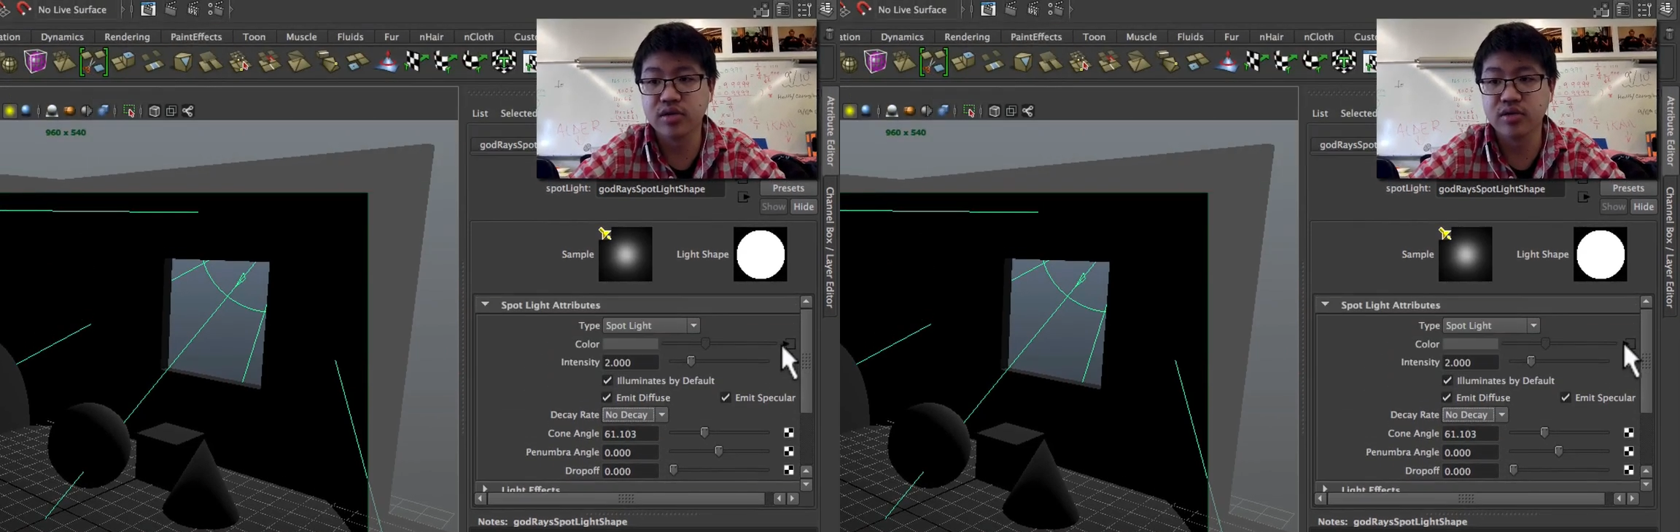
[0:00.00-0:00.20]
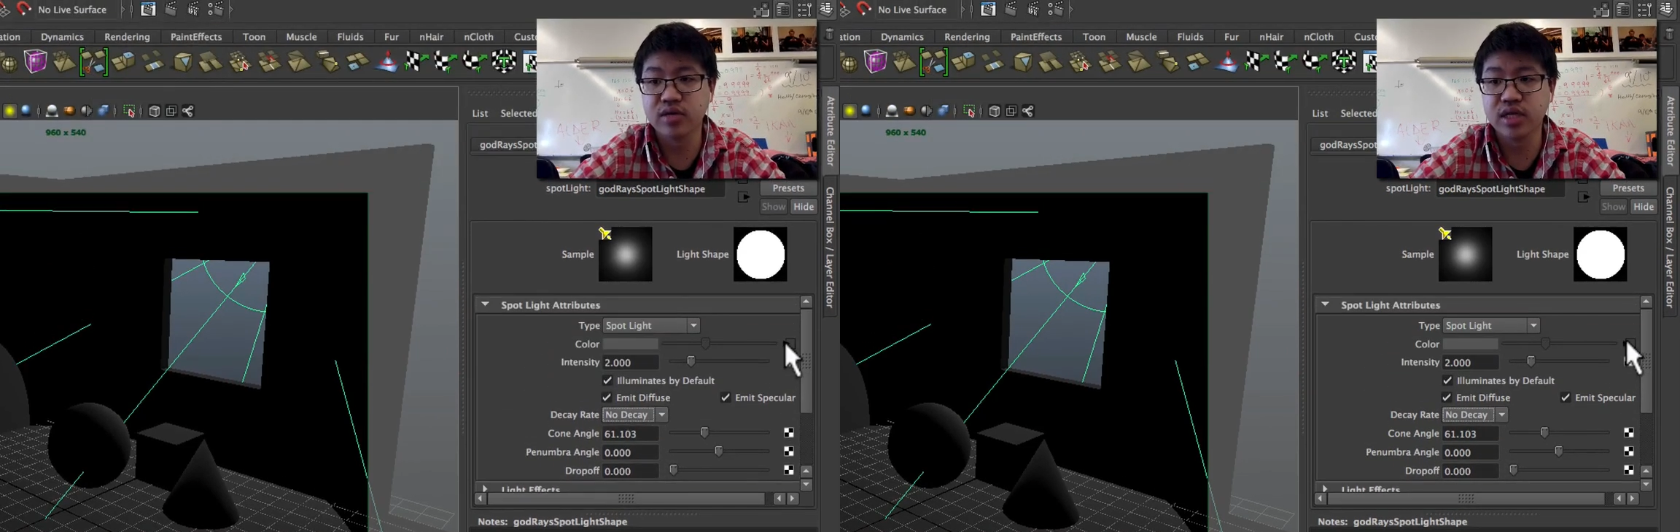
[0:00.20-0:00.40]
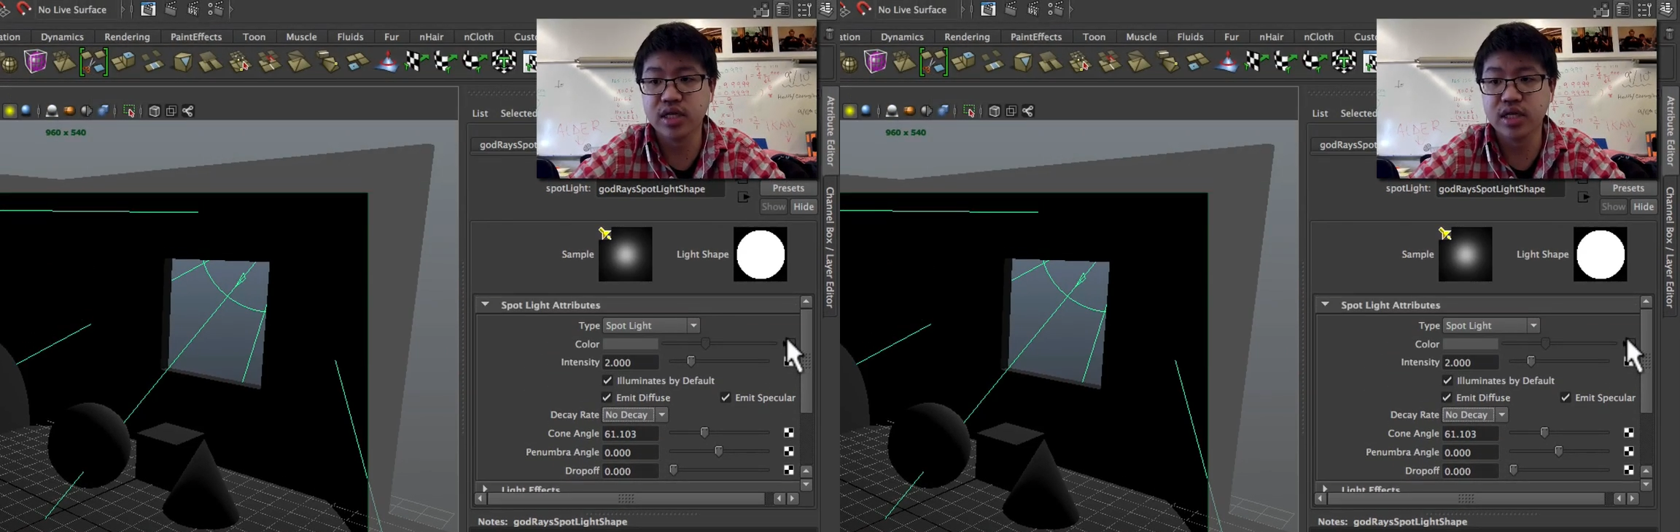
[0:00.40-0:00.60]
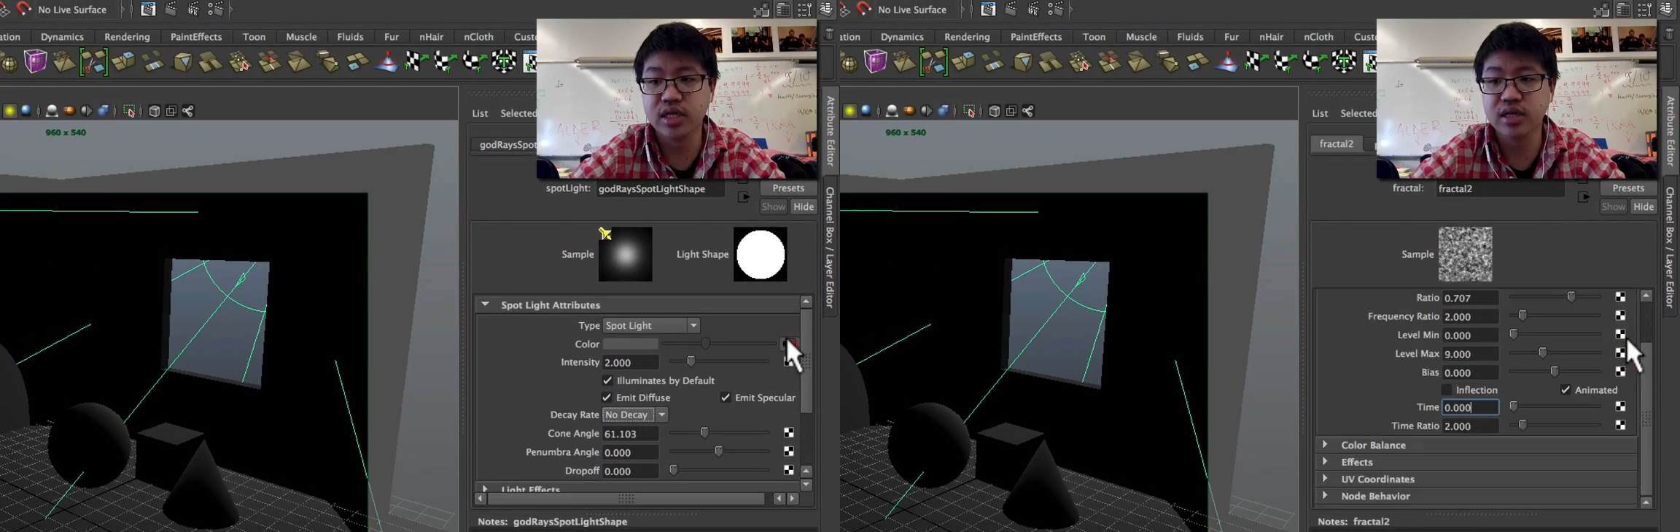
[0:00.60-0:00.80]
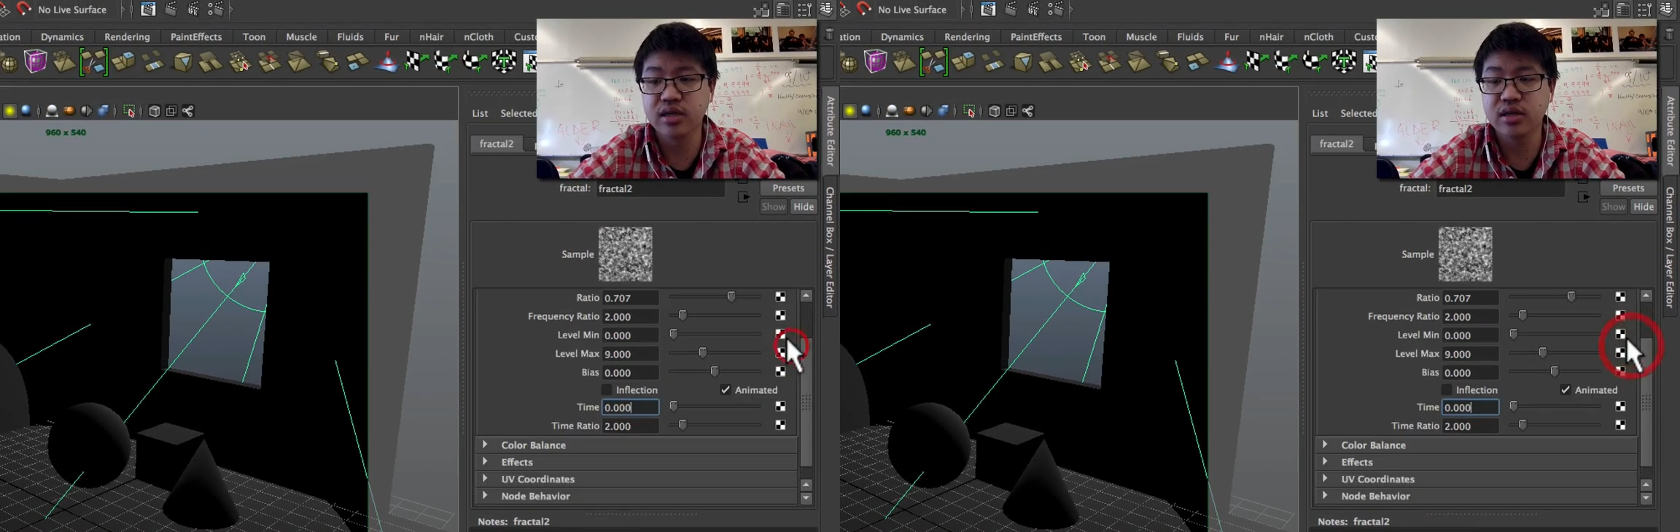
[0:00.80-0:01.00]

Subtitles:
to the